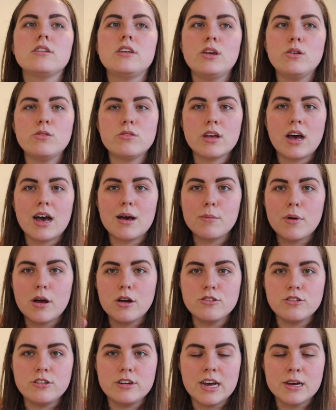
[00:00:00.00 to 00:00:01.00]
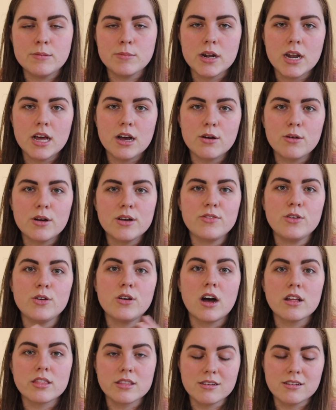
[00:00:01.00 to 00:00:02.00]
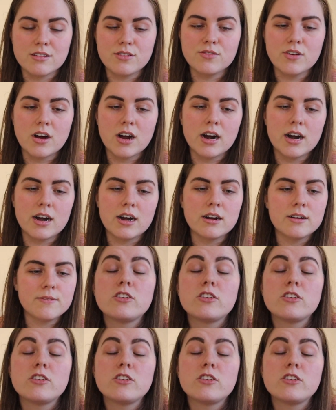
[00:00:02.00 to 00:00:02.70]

use that emoji down below if you got this far.